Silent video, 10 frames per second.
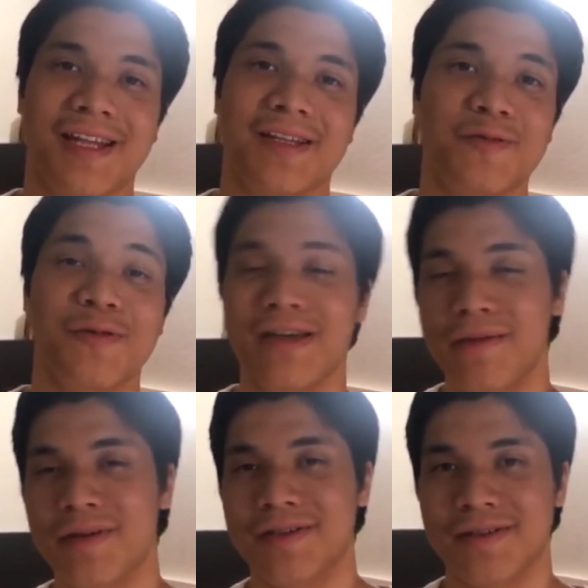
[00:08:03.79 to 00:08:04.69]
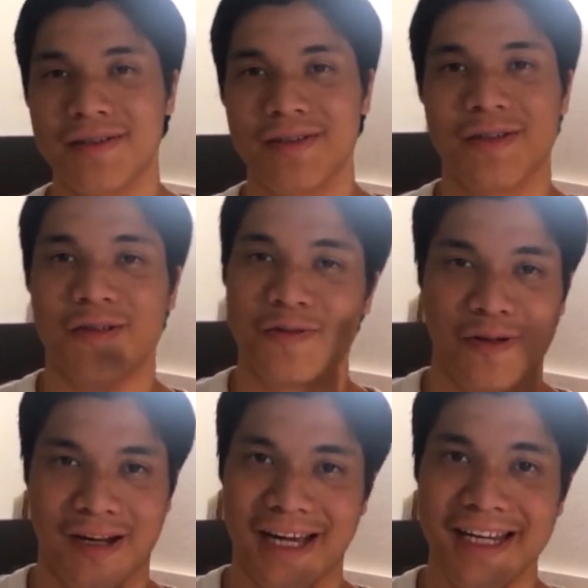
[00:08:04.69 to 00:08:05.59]
two images to
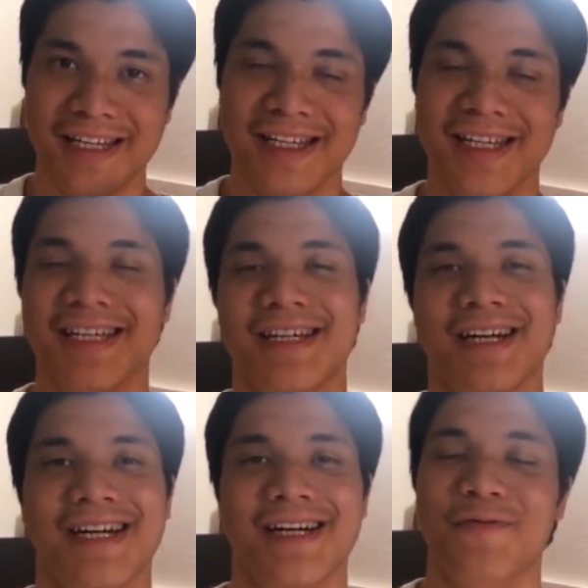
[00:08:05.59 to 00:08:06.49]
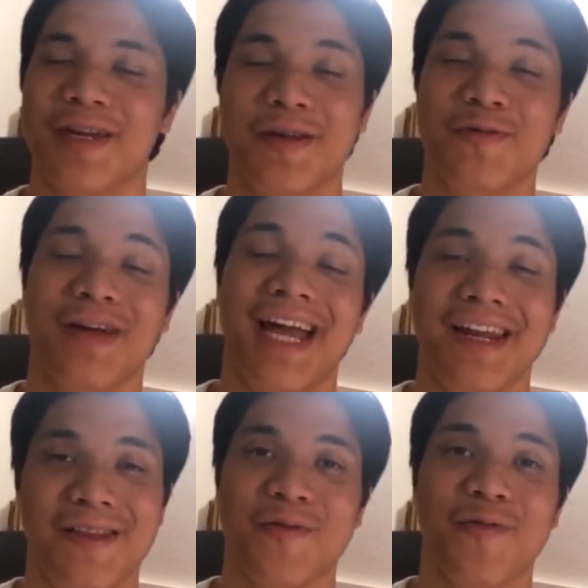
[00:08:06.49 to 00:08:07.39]
collide, we can do
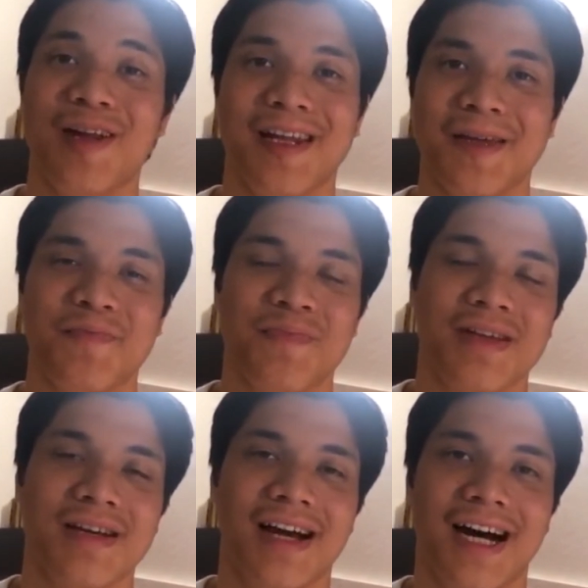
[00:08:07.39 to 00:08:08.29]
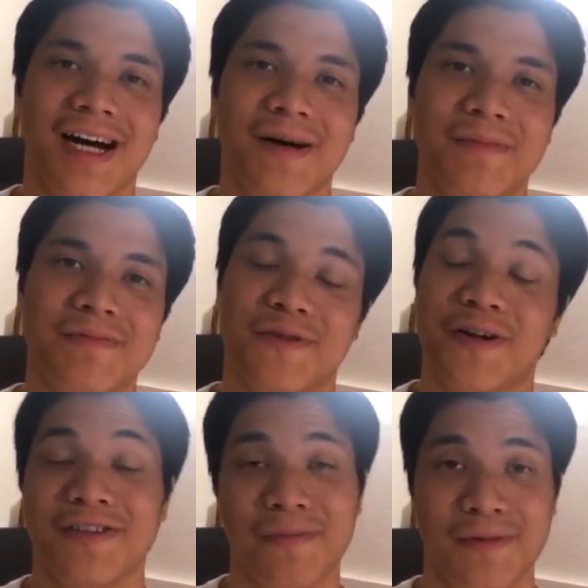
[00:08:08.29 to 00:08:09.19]
anything really. For
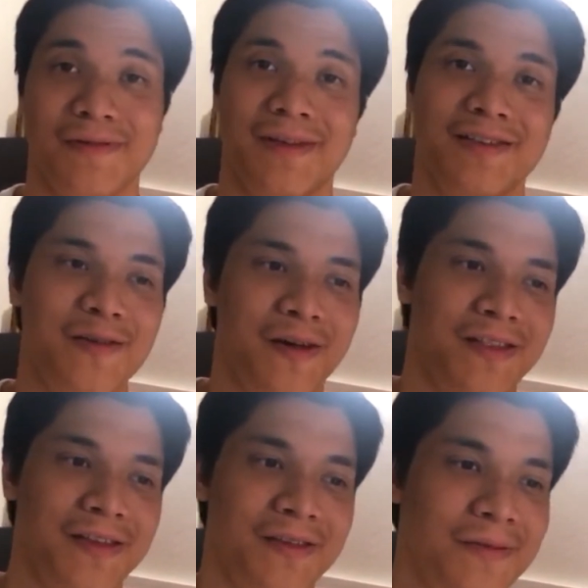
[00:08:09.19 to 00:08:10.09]
example, let's look at this.